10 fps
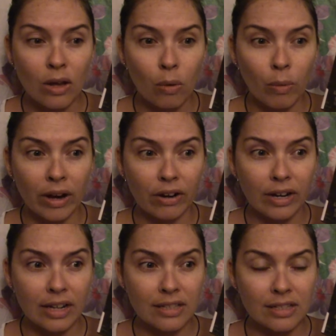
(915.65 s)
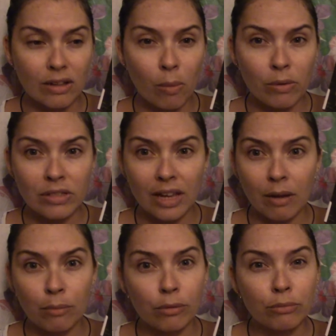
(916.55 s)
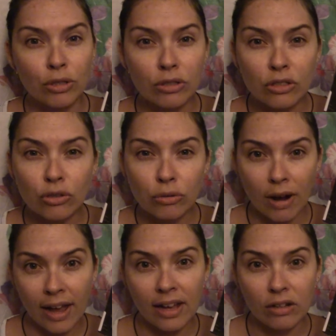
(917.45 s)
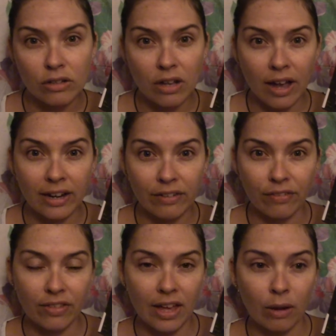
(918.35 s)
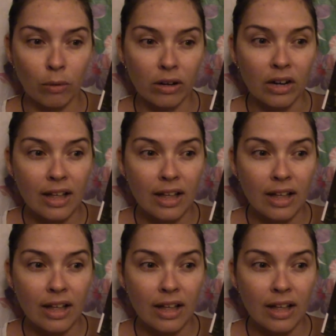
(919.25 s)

where it's almost like a Bermuda Triangle kind of thing where